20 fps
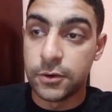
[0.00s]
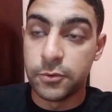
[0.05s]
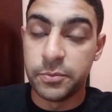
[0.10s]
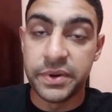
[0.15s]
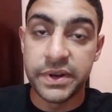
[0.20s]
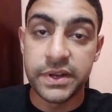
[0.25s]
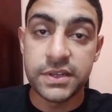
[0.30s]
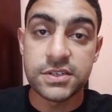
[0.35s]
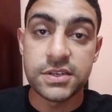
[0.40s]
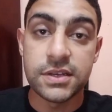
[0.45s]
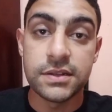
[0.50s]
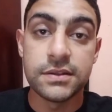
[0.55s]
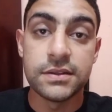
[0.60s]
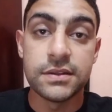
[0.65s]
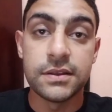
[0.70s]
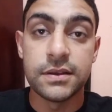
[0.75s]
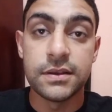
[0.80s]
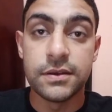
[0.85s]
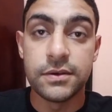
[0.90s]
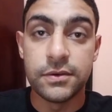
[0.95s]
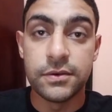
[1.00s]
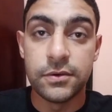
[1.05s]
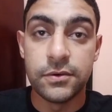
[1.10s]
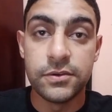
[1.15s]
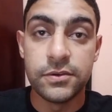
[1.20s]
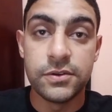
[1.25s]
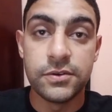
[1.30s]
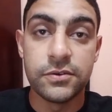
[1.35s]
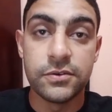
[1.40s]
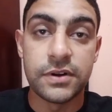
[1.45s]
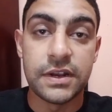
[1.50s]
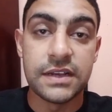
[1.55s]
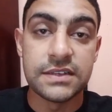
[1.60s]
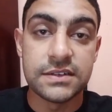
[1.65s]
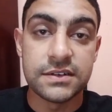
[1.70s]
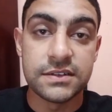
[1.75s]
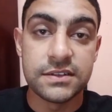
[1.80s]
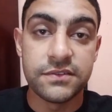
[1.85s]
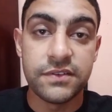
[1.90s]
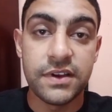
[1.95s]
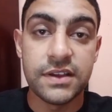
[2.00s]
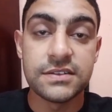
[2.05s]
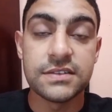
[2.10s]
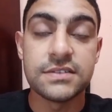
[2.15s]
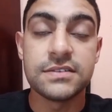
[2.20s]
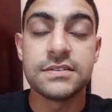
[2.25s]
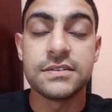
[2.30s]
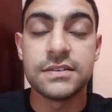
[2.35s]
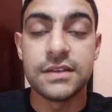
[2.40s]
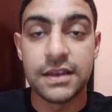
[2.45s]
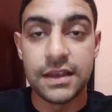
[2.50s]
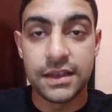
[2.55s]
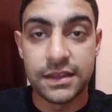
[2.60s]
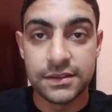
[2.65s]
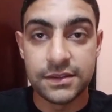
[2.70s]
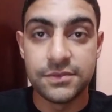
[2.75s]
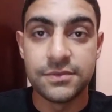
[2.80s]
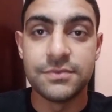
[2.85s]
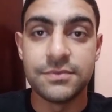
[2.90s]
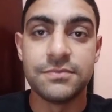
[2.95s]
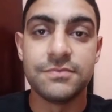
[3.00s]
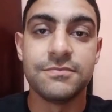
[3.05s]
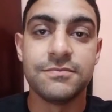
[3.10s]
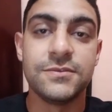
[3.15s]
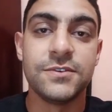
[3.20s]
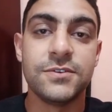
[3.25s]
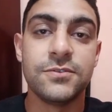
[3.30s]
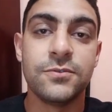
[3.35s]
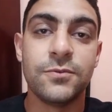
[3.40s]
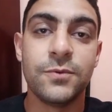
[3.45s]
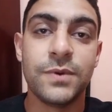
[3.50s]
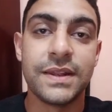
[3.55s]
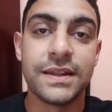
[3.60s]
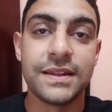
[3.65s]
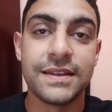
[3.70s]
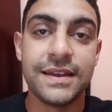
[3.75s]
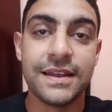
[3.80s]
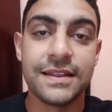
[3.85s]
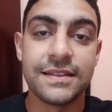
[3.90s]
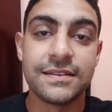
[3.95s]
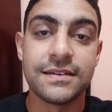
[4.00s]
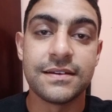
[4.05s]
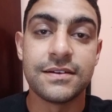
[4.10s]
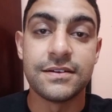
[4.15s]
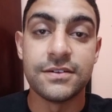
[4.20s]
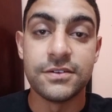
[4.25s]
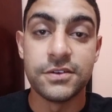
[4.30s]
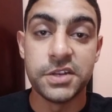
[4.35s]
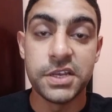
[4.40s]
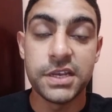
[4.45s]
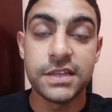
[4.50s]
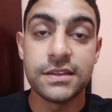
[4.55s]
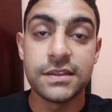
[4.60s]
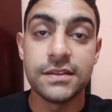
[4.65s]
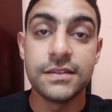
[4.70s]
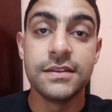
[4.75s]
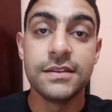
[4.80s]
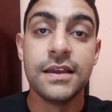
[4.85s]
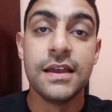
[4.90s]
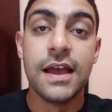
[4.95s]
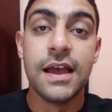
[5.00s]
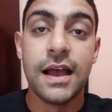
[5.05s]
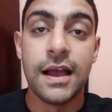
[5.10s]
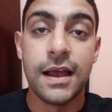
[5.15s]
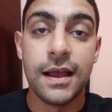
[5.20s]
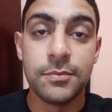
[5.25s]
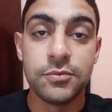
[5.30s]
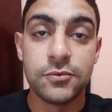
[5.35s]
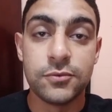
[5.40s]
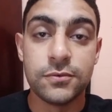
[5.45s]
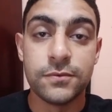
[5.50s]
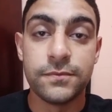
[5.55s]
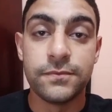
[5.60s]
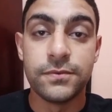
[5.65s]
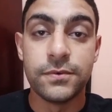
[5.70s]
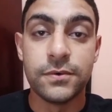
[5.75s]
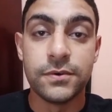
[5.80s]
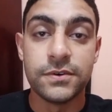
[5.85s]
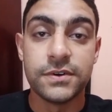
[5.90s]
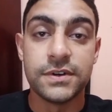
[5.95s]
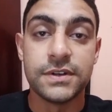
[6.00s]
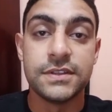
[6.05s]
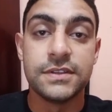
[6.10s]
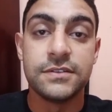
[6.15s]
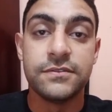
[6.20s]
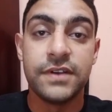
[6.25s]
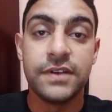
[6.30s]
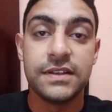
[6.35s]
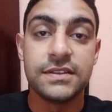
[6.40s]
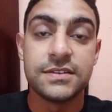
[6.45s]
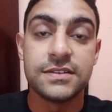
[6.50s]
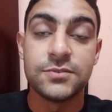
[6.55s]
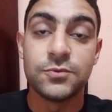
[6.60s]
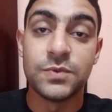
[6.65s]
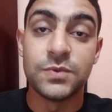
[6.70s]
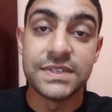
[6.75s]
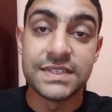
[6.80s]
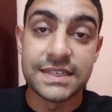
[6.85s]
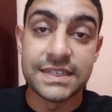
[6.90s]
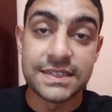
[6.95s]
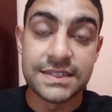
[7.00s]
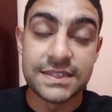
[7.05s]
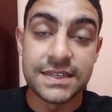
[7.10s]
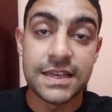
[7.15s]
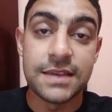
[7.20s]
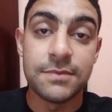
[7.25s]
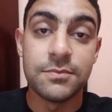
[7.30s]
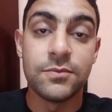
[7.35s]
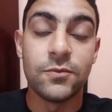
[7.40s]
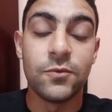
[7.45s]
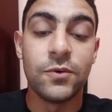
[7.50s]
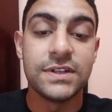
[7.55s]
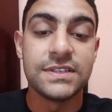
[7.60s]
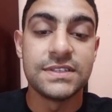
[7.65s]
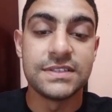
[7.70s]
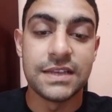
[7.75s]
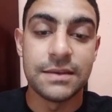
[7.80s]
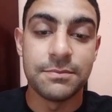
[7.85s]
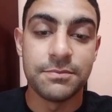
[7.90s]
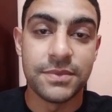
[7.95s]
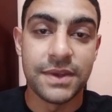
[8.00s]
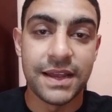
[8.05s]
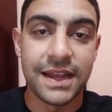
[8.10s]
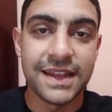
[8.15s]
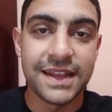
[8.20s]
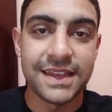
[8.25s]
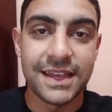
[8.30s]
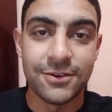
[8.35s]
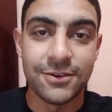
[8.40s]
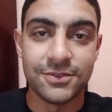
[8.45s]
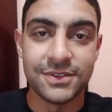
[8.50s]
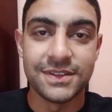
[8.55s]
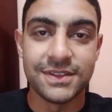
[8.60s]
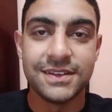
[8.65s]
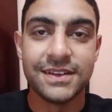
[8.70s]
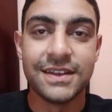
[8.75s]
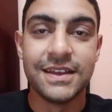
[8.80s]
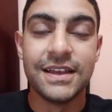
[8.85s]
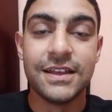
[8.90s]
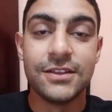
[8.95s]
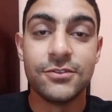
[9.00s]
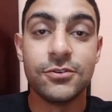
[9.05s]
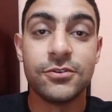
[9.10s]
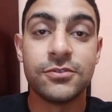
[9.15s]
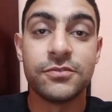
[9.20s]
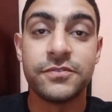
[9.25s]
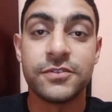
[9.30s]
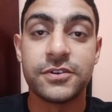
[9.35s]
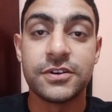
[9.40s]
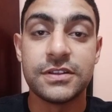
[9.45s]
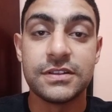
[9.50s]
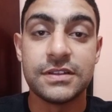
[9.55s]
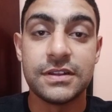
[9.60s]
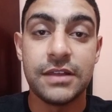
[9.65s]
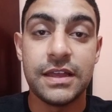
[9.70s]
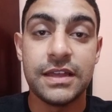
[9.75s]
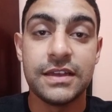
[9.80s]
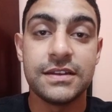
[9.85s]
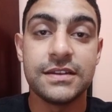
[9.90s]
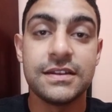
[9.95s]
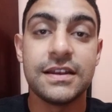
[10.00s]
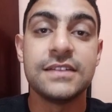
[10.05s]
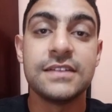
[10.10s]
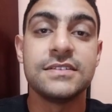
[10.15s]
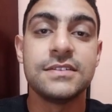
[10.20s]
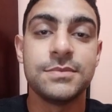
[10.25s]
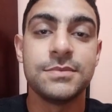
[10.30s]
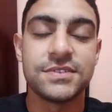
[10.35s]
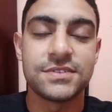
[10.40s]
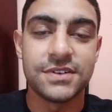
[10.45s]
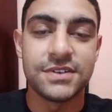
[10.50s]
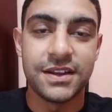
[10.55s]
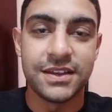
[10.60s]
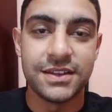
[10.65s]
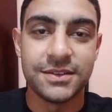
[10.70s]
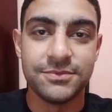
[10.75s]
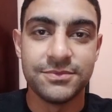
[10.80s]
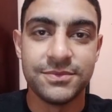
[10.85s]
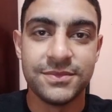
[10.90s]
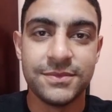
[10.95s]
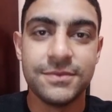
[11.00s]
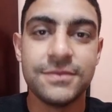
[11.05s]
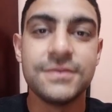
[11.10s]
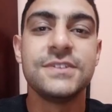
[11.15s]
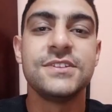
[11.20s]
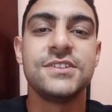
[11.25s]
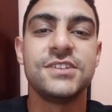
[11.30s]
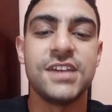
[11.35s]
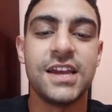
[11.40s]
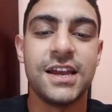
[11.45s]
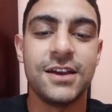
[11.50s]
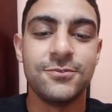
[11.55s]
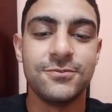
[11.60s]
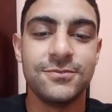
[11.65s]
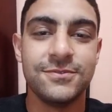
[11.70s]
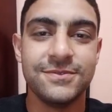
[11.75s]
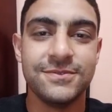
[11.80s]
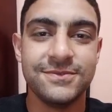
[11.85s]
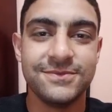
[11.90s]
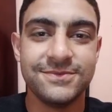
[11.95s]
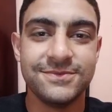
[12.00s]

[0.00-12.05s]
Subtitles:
operation on your other devices and you will get connected up to 4 devices with the same WhatsApp account. Don't forget to like and subscribe. Ciao.